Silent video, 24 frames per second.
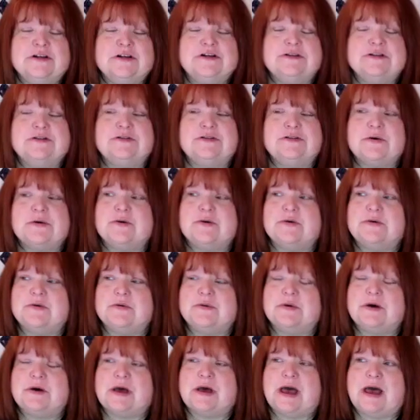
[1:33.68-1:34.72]

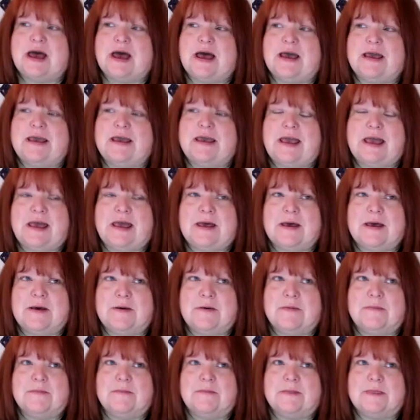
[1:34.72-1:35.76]
So I
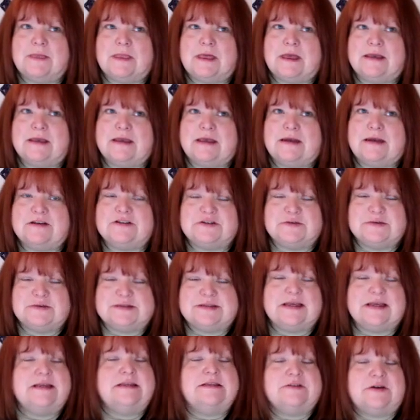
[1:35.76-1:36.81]
am, again, as you had
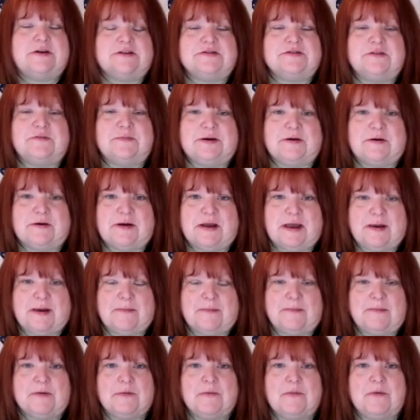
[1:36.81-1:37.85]
said, director of
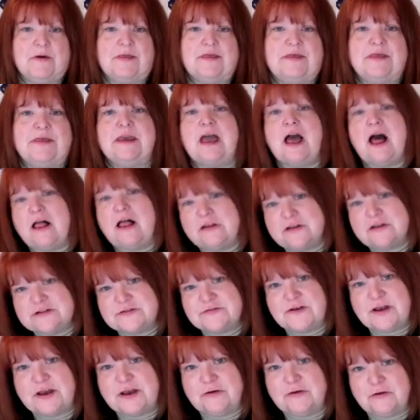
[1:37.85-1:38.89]
BRM with the College of
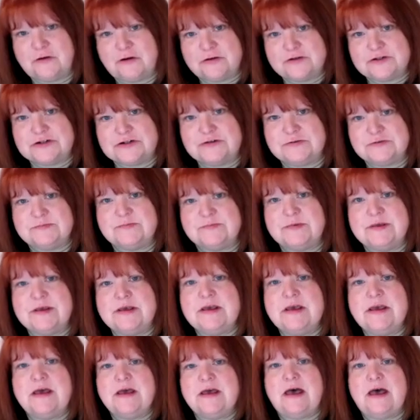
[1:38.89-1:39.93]
Agriculture,
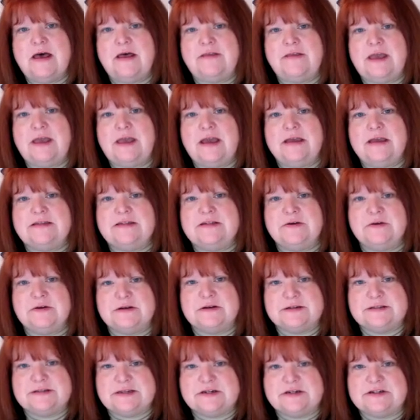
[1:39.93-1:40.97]
the IT
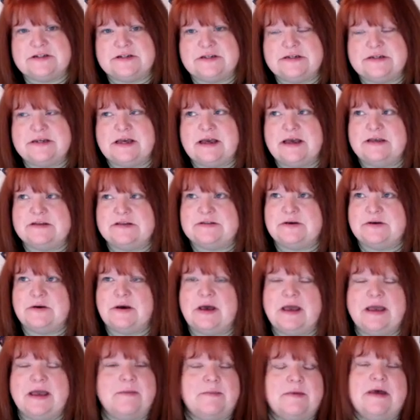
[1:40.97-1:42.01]
organization. So
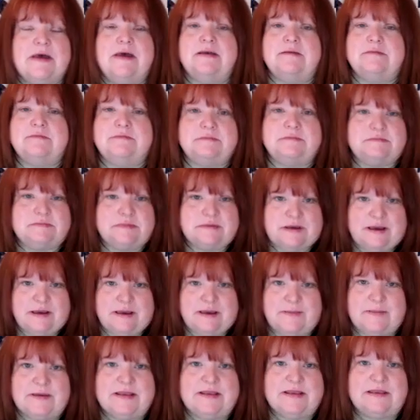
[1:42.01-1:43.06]
I
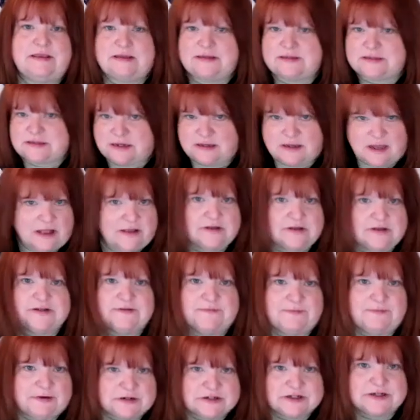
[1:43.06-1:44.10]
am in the technology
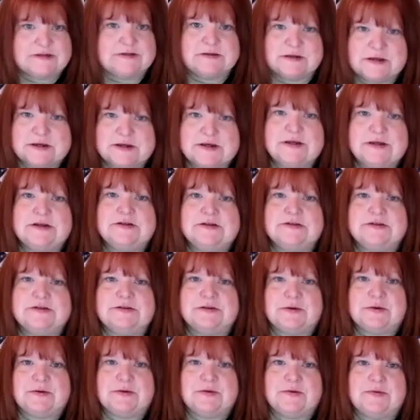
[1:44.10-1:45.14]
function.
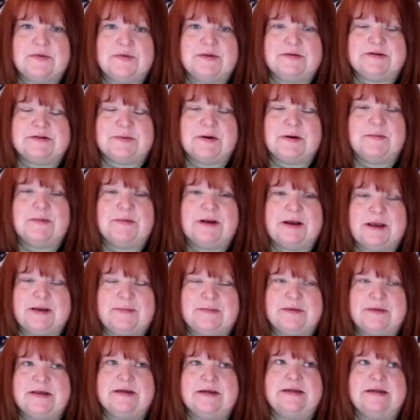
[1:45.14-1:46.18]
So the department I'm
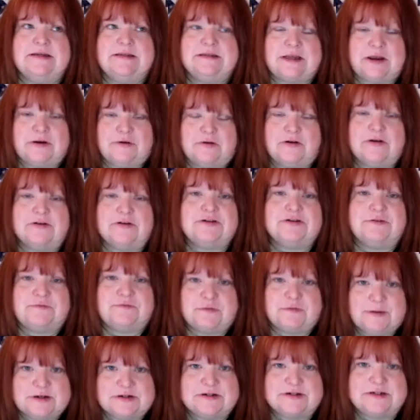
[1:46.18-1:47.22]
in is Agriculture
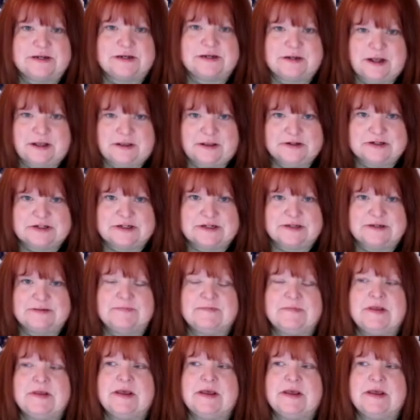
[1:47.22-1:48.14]
Information Technology.